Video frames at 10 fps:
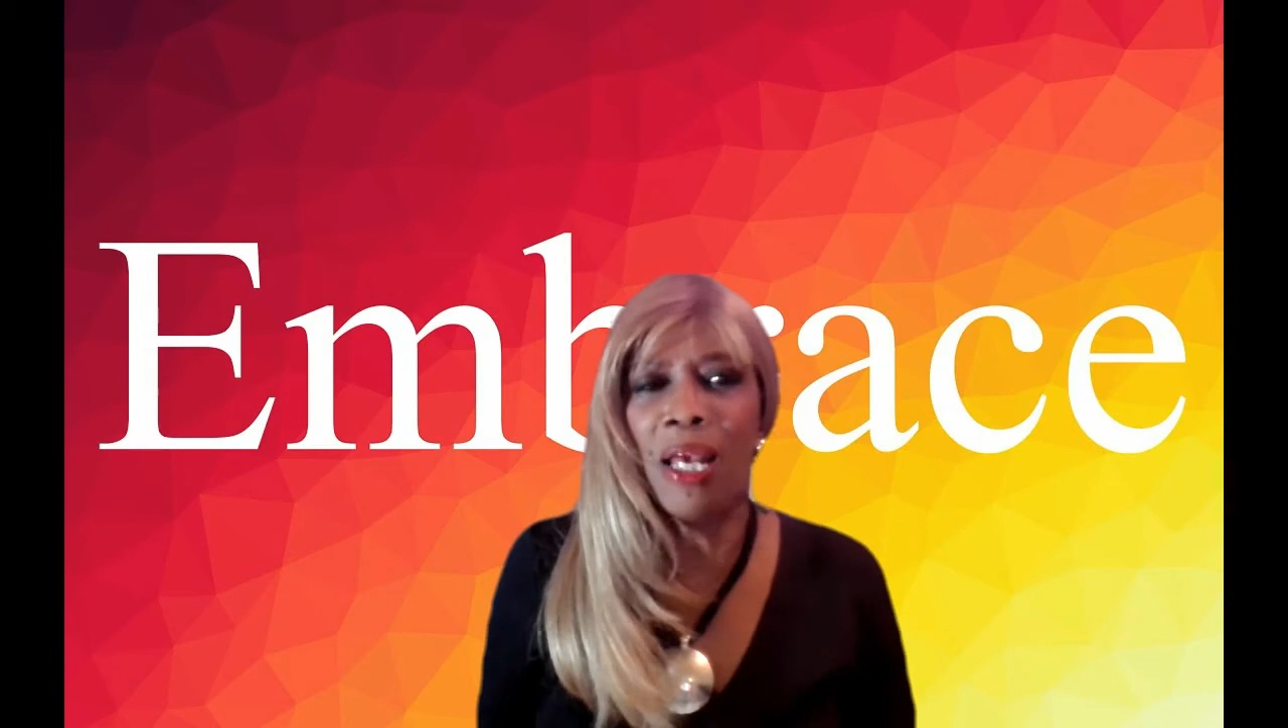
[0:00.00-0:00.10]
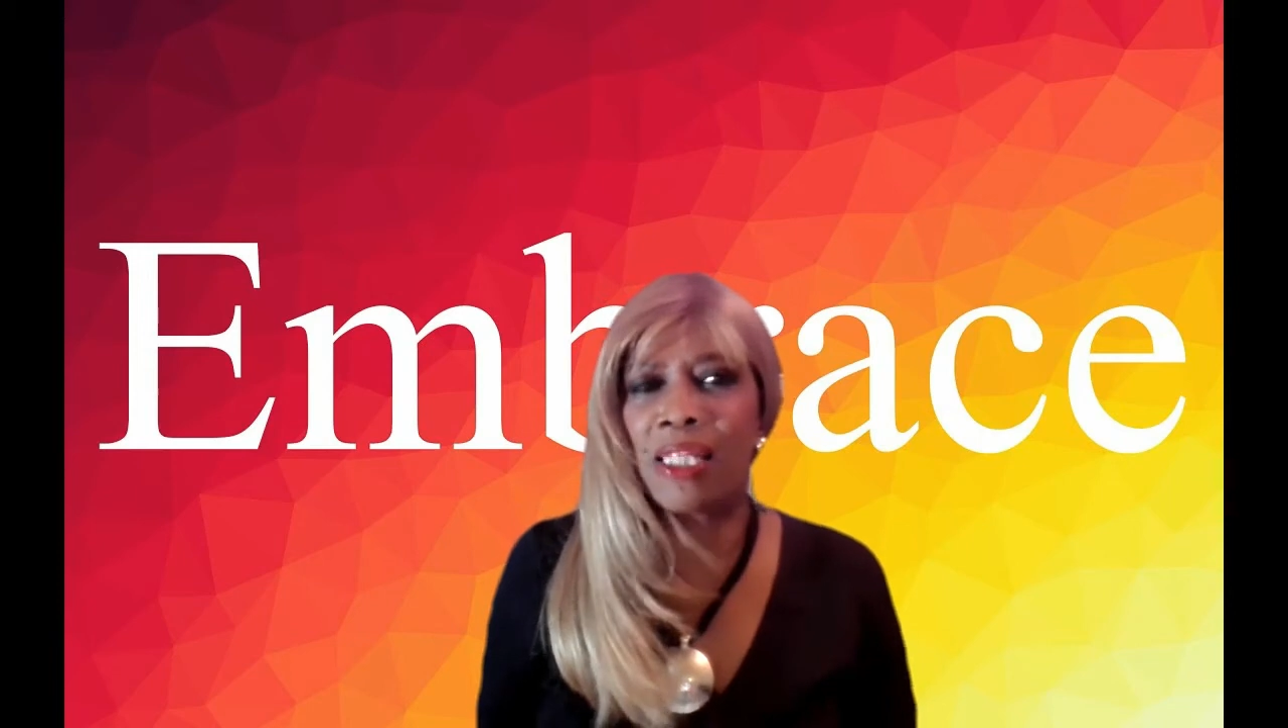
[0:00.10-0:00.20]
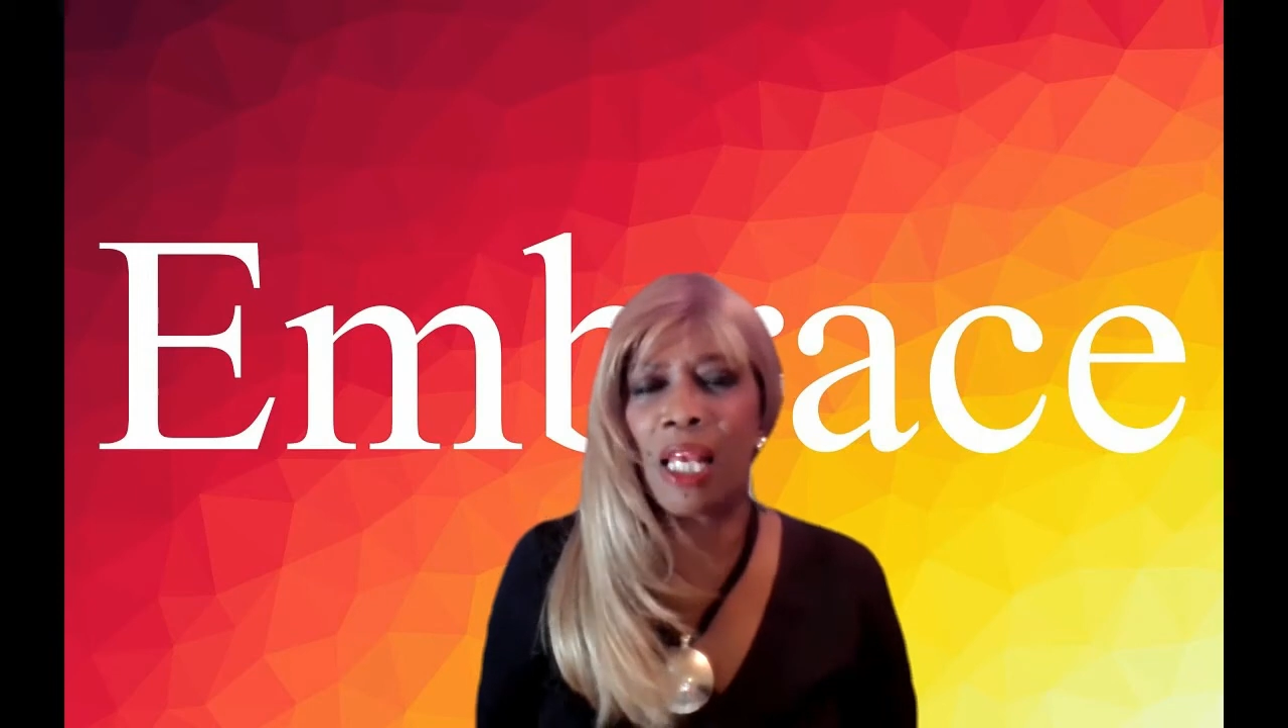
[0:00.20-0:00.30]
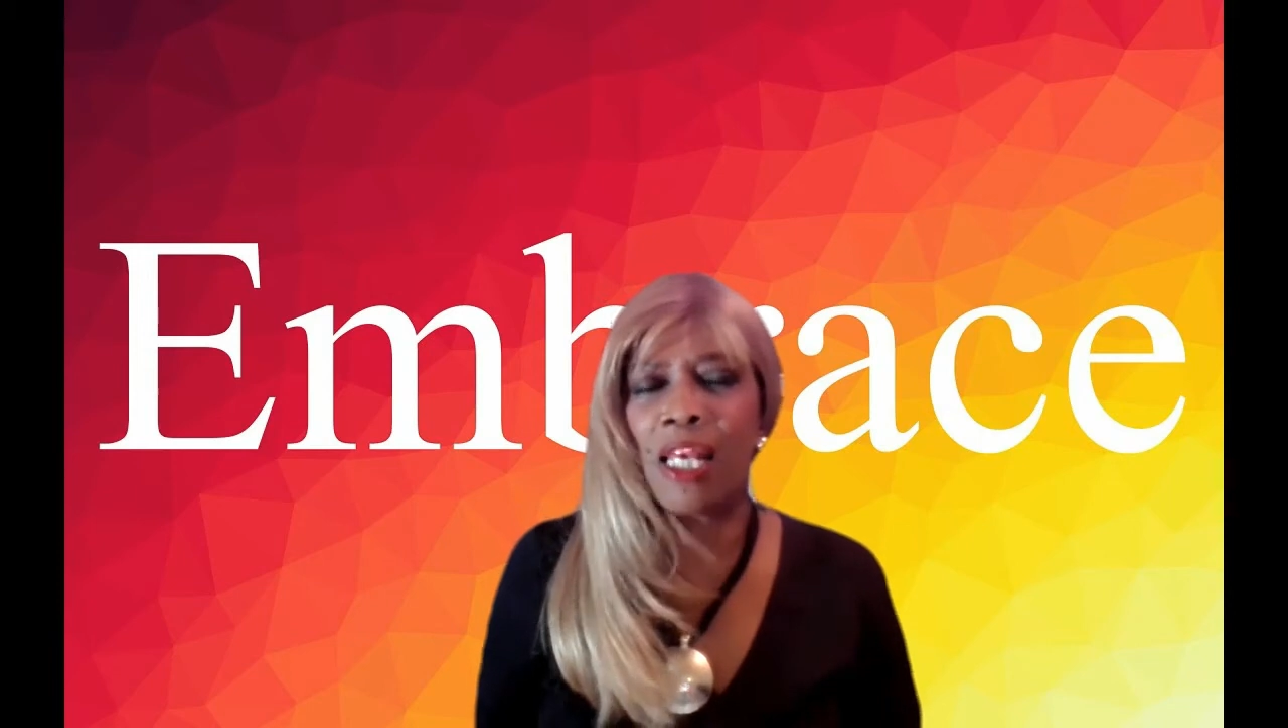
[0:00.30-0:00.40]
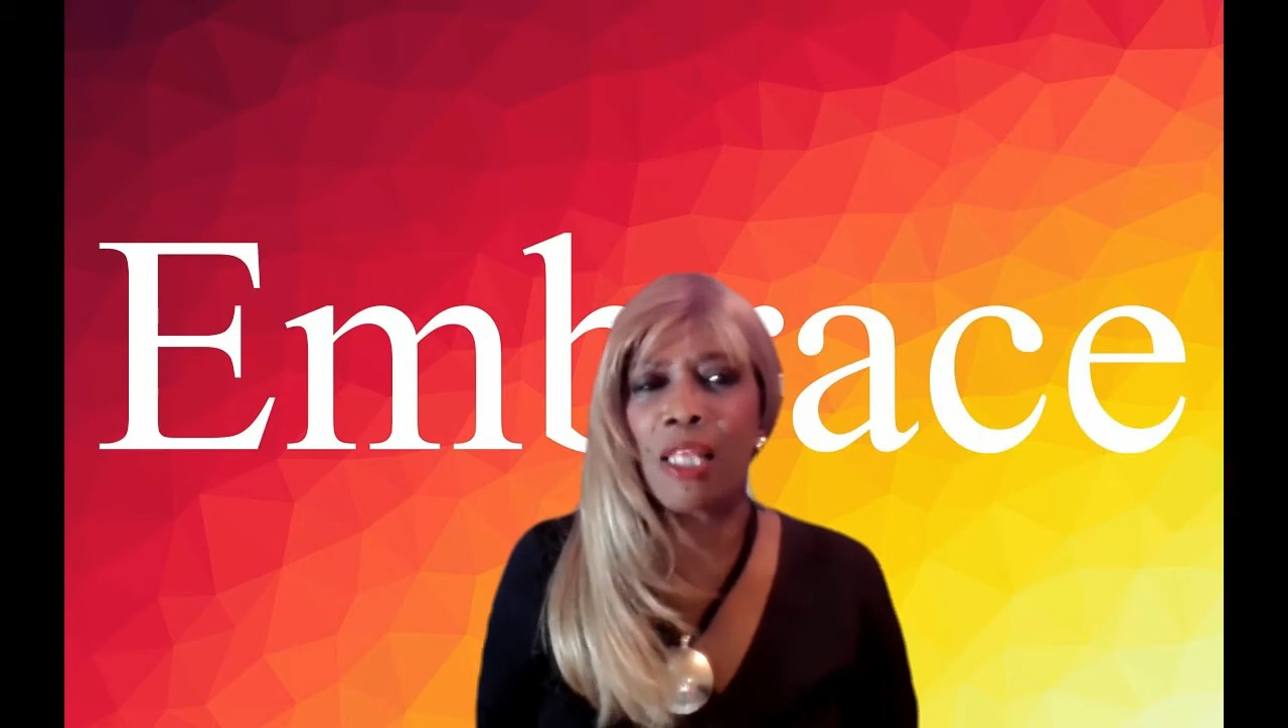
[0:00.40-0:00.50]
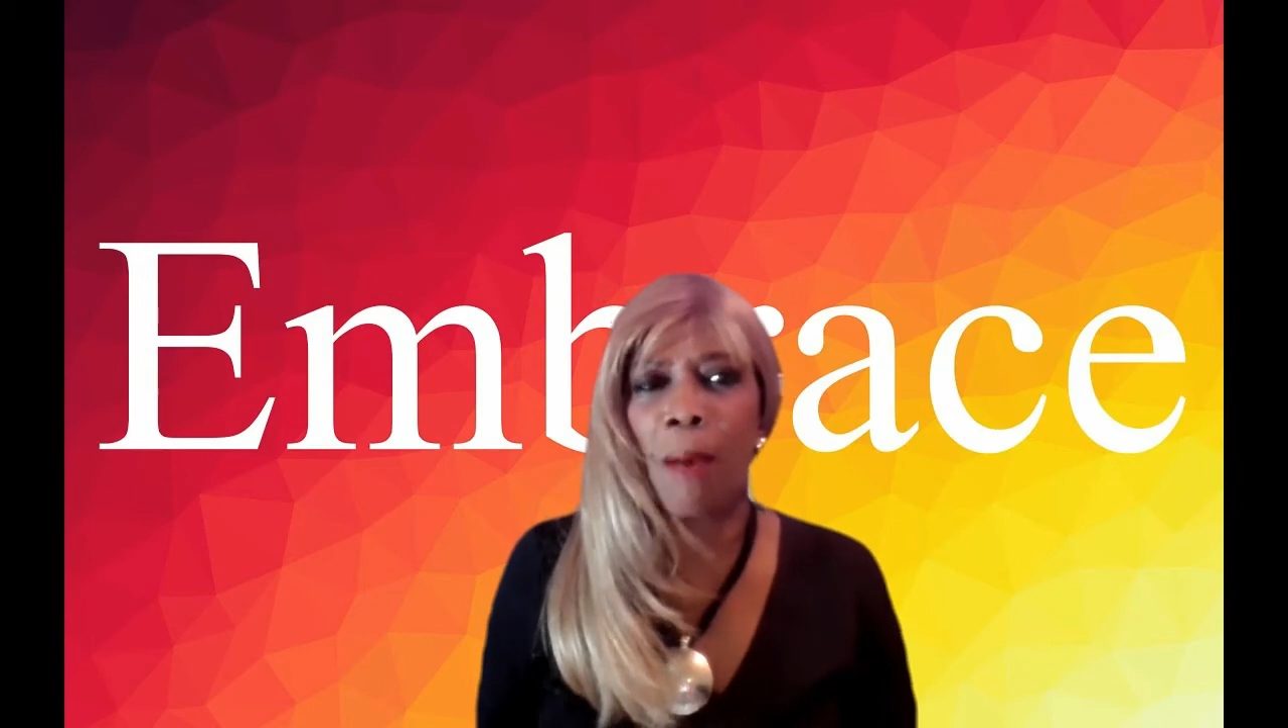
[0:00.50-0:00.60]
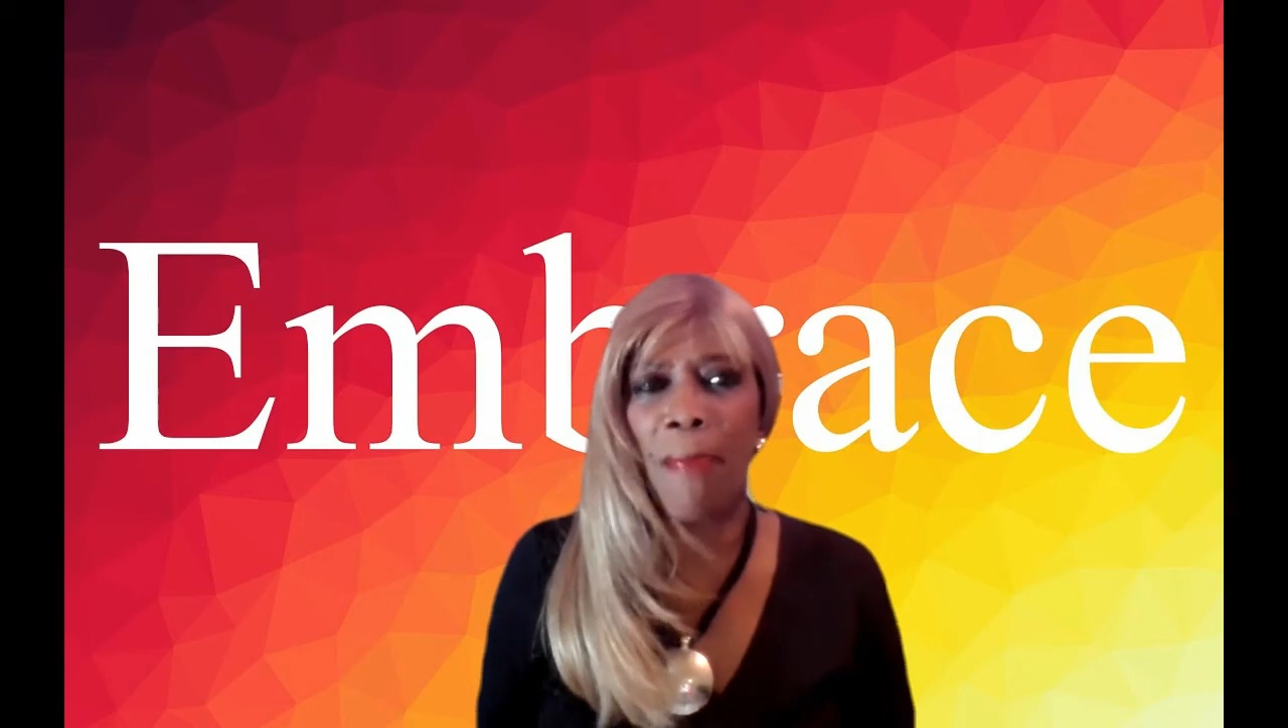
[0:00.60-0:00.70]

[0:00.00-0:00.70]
It's